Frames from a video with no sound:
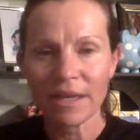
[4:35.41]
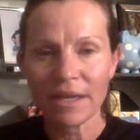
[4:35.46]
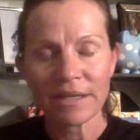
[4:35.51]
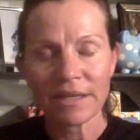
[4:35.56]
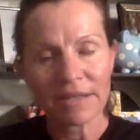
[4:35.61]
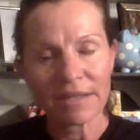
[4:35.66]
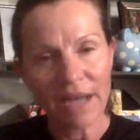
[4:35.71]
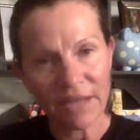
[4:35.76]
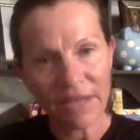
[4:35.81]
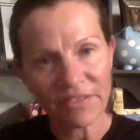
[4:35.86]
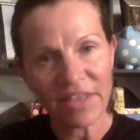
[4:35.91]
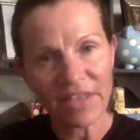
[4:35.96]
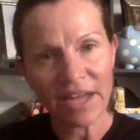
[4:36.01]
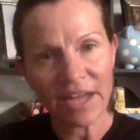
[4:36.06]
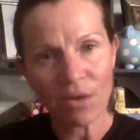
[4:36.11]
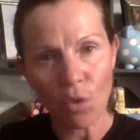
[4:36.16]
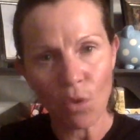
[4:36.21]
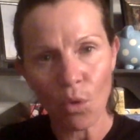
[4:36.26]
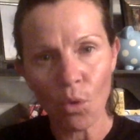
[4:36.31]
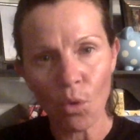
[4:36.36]
not that
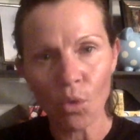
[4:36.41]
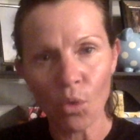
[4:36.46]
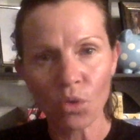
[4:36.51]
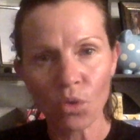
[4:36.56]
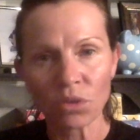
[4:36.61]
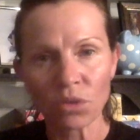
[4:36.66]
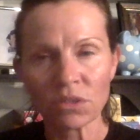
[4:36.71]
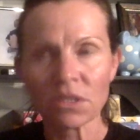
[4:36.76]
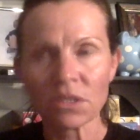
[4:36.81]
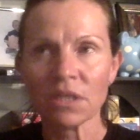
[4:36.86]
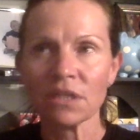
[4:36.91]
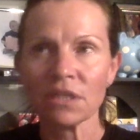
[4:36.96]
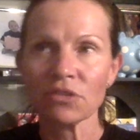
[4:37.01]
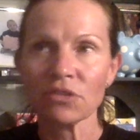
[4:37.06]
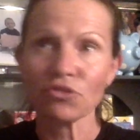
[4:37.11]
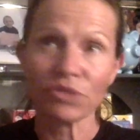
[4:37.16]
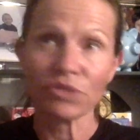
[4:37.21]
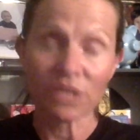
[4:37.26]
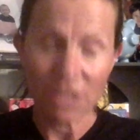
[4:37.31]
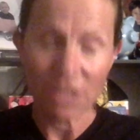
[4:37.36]
old
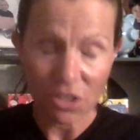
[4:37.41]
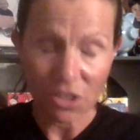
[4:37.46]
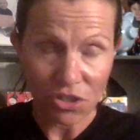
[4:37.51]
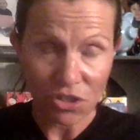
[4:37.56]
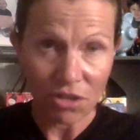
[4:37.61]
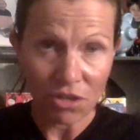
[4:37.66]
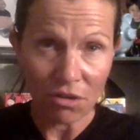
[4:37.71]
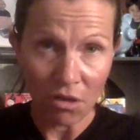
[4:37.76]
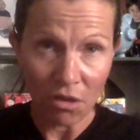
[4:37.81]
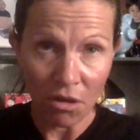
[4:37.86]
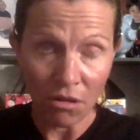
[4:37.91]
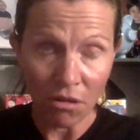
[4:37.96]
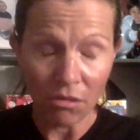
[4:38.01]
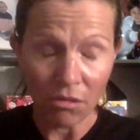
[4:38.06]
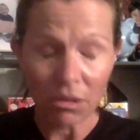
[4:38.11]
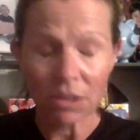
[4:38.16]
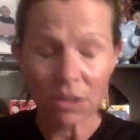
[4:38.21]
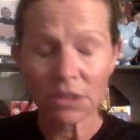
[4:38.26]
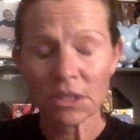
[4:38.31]
traditional